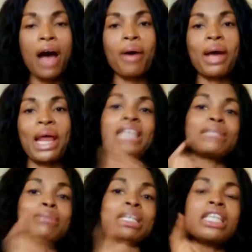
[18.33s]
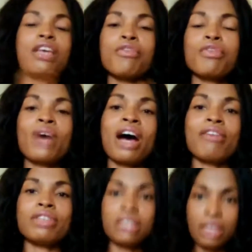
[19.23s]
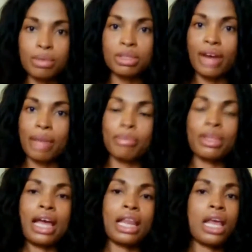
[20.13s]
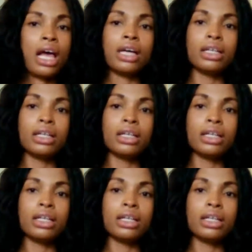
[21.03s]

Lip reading: Alright guys, please, if you haven't subscribed yet,